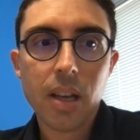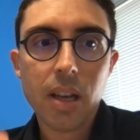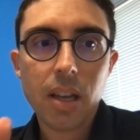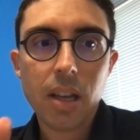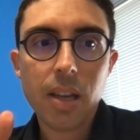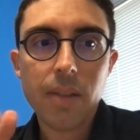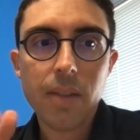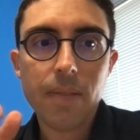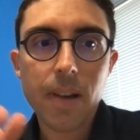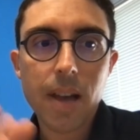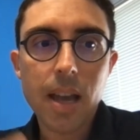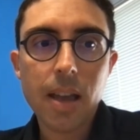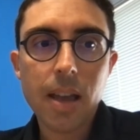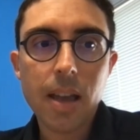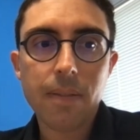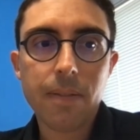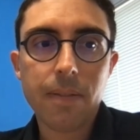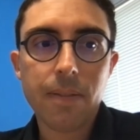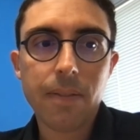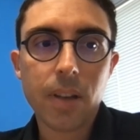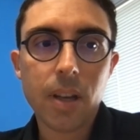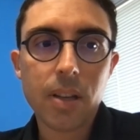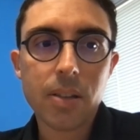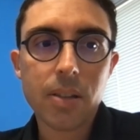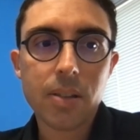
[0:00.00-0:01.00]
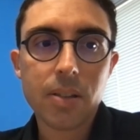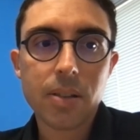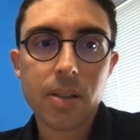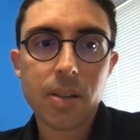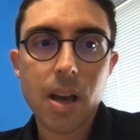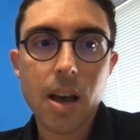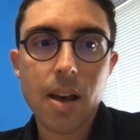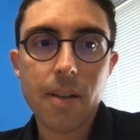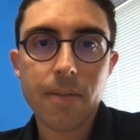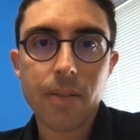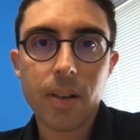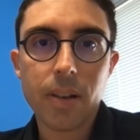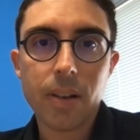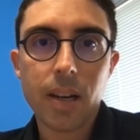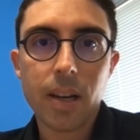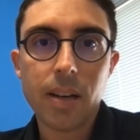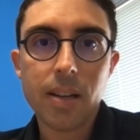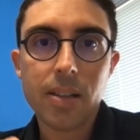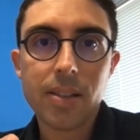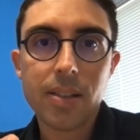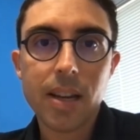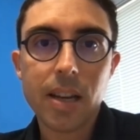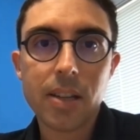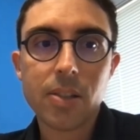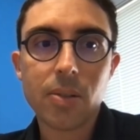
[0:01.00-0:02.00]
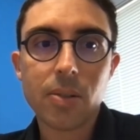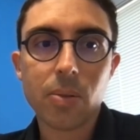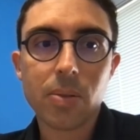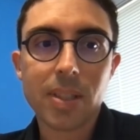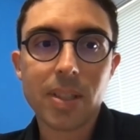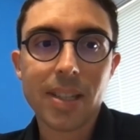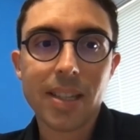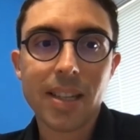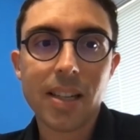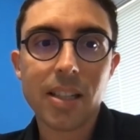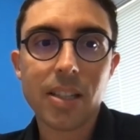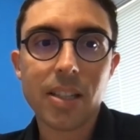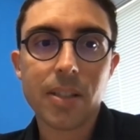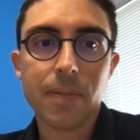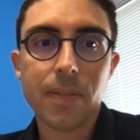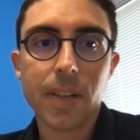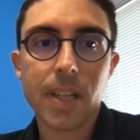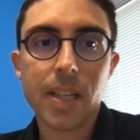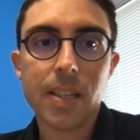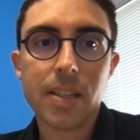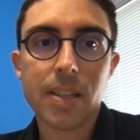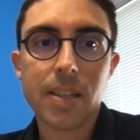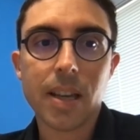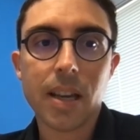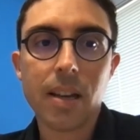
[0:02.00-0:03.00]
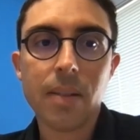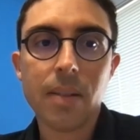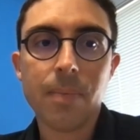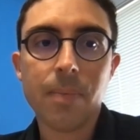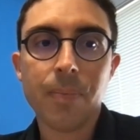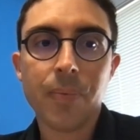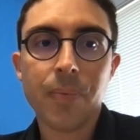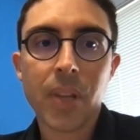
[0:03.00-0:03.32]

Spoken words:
If I have a staff on an essential skills visa,